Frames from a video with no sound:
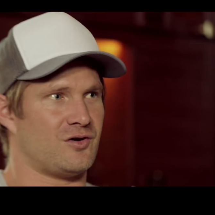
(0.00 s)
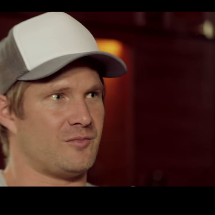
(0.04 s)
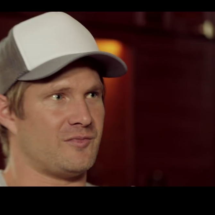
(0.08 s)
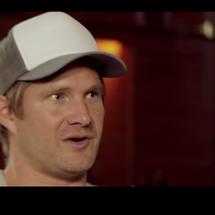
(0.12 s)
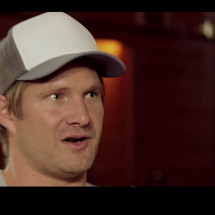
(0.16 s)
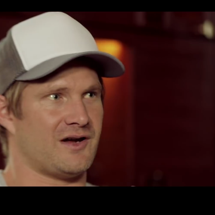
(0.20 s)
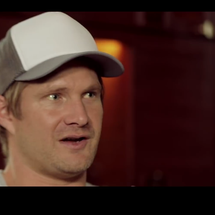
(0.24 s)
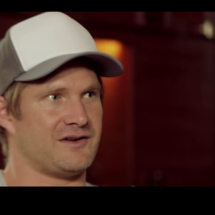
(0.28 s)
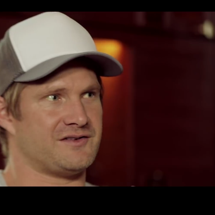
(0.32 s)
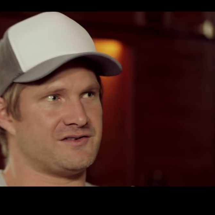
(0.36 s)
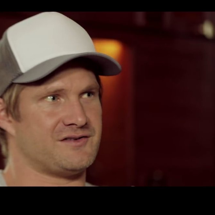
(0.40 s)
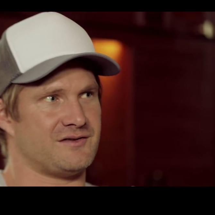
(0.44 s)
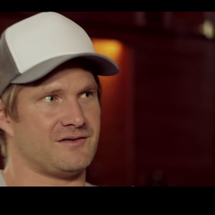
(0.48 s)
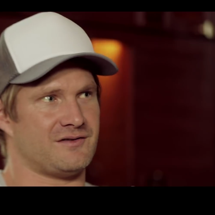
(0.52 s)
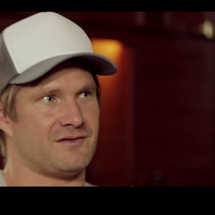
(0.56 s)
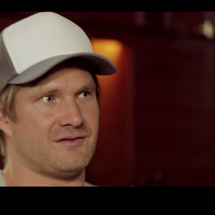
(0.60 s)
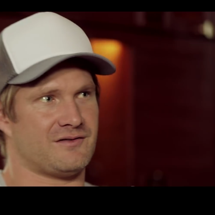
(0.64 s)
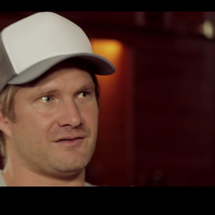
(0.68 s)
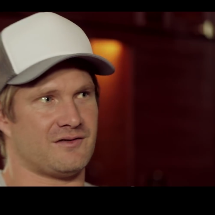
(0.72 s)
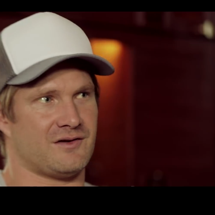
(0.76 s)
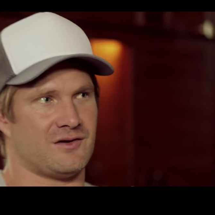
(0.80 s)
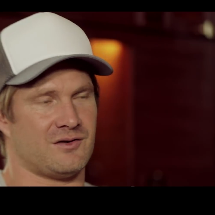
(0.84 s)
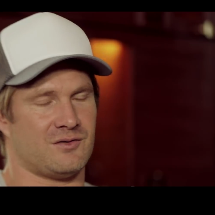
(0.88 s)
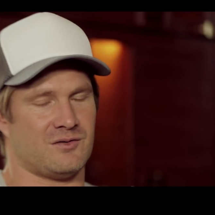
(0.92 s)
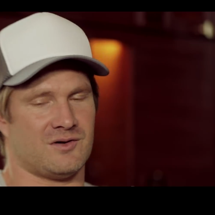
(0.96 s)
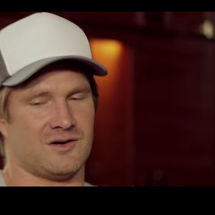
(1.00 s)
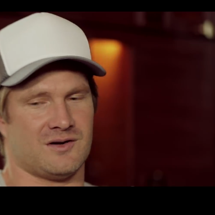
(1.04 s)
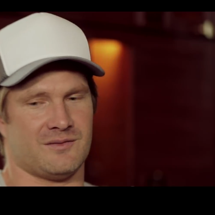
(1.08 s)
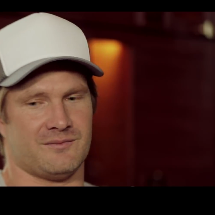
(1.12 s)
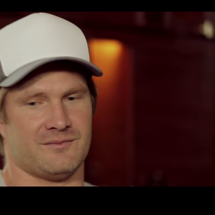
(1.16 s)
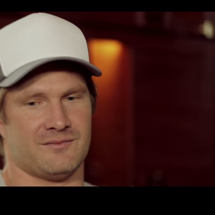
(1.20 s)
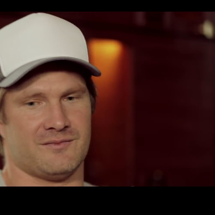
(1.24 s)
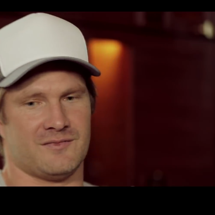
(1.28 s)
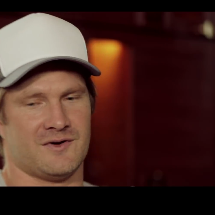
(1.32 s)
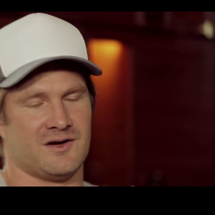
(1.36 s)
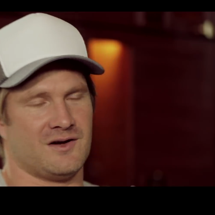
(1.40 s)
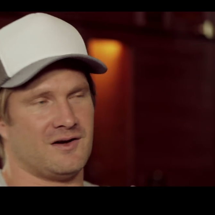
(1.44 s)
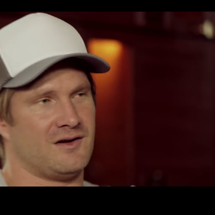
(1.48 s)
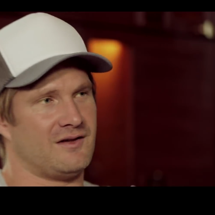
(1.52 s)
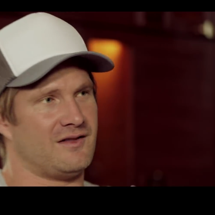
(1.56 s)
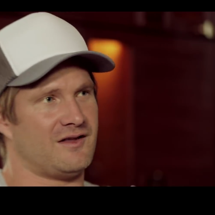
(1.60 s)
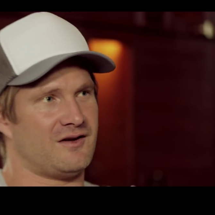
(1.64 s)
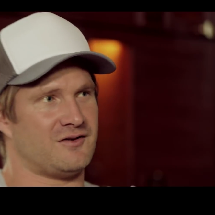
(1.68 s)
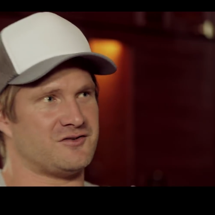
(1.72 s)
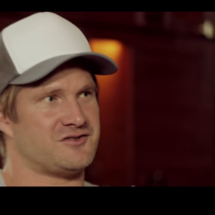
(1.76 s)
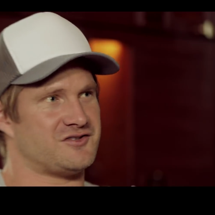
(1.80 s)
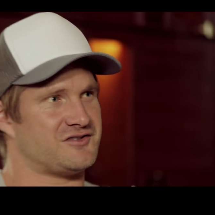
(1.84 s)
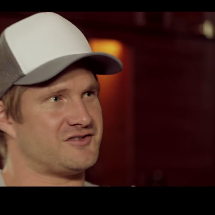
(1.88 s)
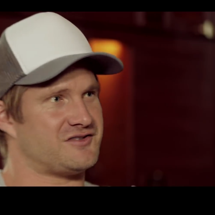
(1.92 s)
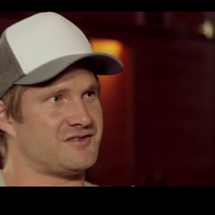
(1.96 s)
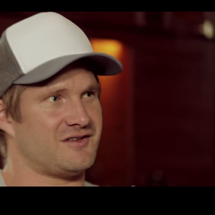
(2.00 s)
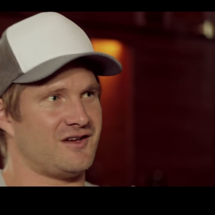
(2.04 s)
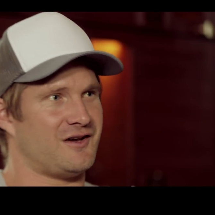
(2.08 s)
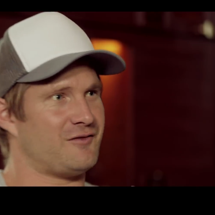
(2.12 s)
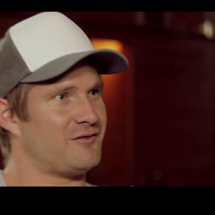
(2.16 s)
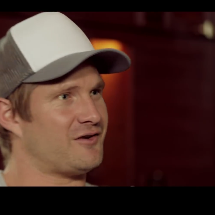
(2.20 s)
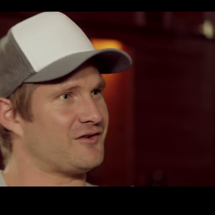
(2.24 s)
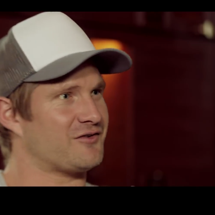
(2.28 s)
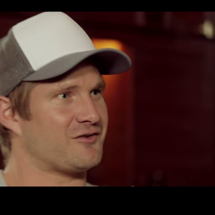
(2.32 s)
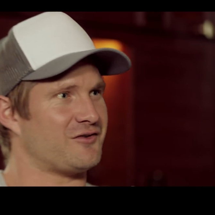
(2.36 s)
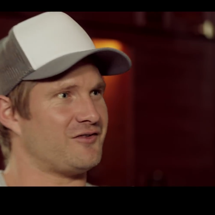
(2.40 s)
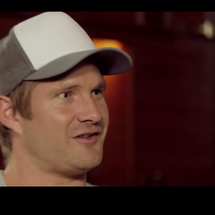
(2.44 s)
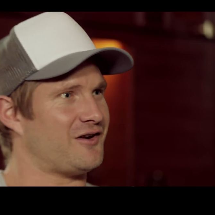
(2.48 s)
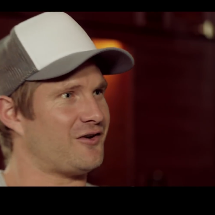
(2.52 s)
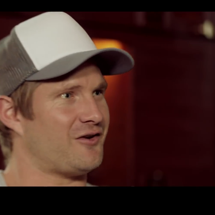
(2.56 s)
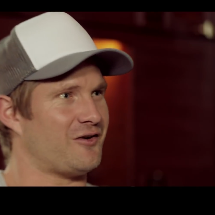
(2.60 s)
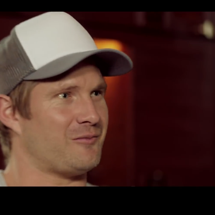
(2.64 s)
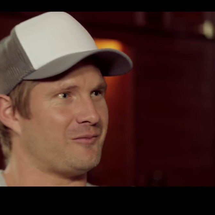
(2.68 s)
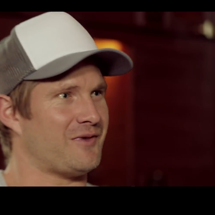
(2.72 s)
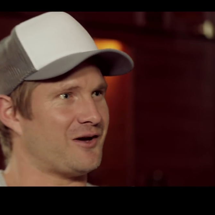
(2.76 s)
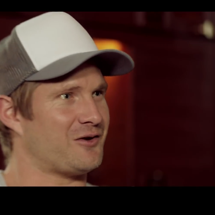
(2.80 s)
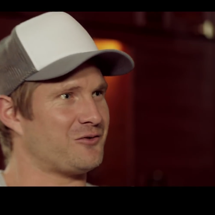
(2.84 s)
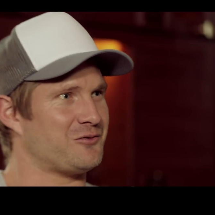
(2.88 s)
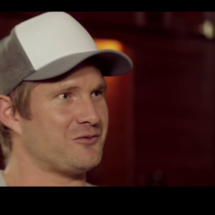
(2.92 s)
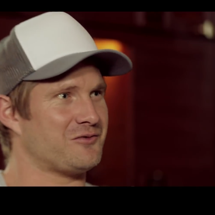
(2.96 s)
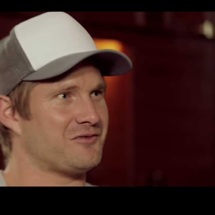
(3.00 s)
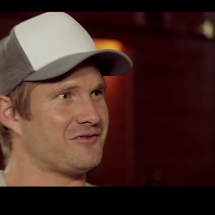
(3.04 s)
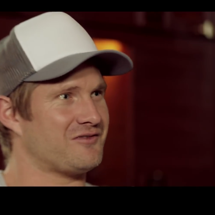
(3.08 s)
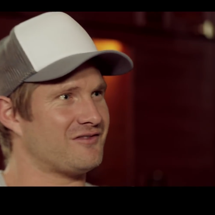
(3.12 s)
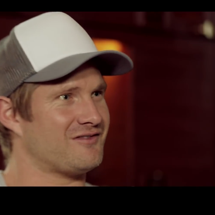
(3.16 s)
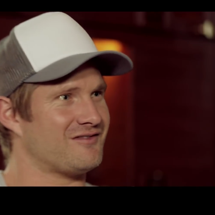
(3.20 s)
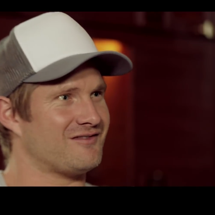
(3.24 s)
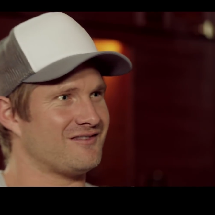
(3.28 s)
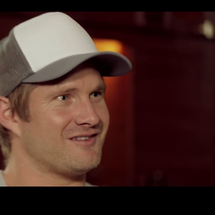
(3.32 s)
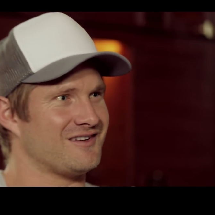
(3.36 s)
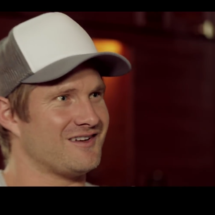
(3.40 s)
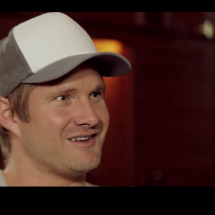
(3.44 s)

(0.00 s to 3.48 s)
combination. So um, that was just everyone's got their own battles.